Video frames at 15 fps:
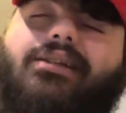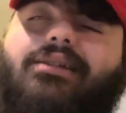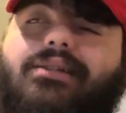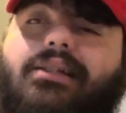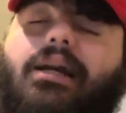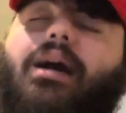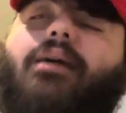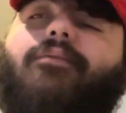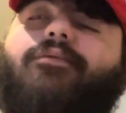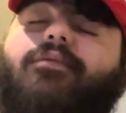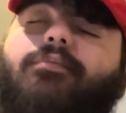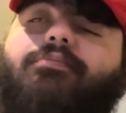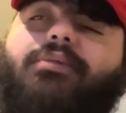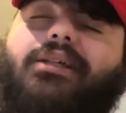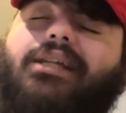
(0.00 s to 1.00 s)
See, I'm
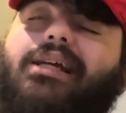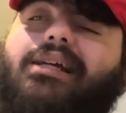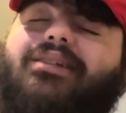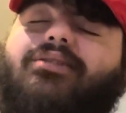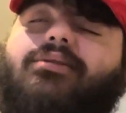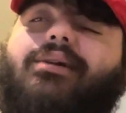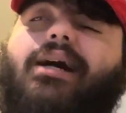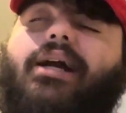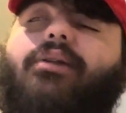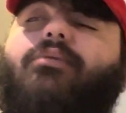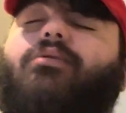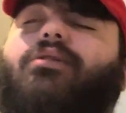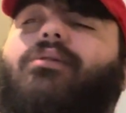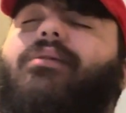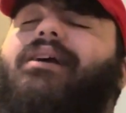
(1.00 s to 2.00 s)
from PA, so I
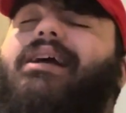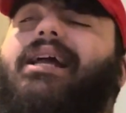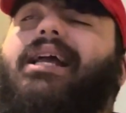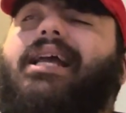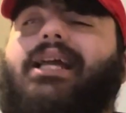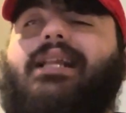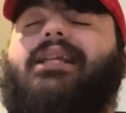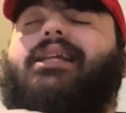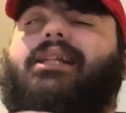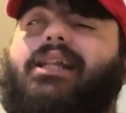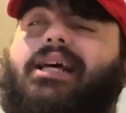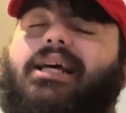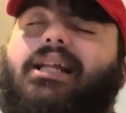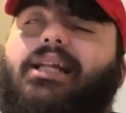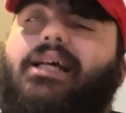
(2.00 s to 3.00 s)
don't know any of
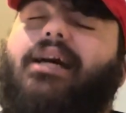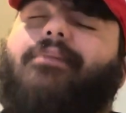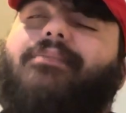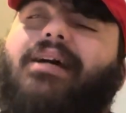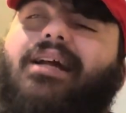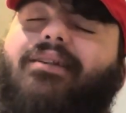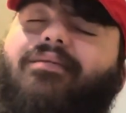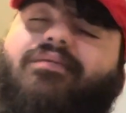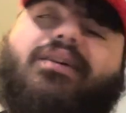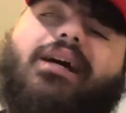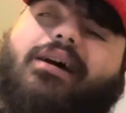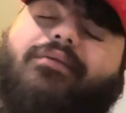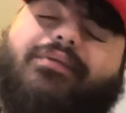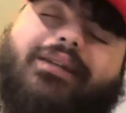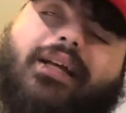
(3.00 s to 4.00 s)
that. Like, I'm not a
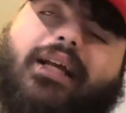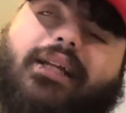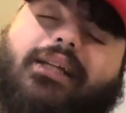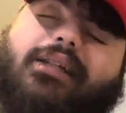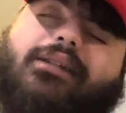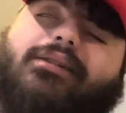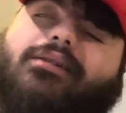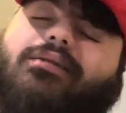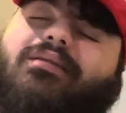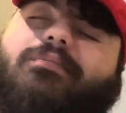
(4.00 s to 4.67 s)
vibe with any of the whole